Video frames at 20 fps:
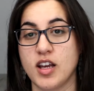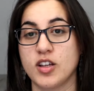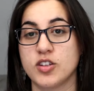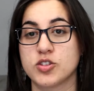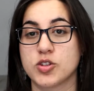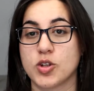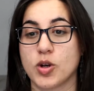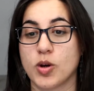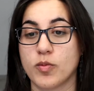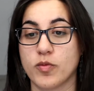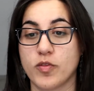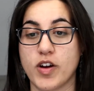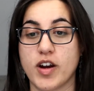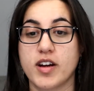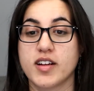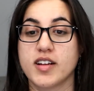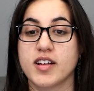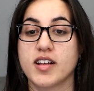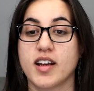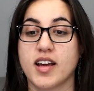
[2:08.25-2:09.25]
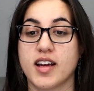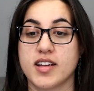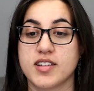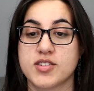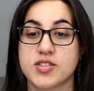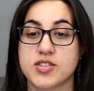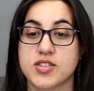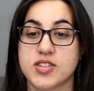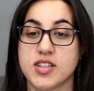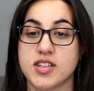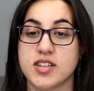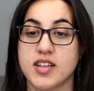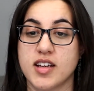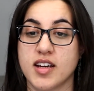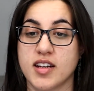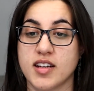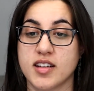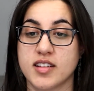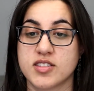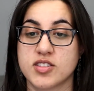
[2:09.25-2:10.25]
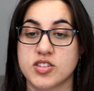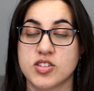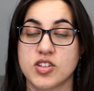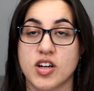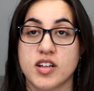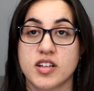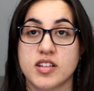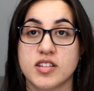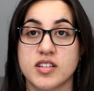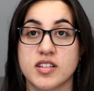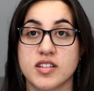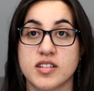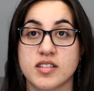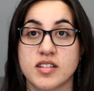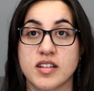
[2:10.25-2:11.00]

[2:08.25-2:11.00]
So I'm very glad to see that it's not an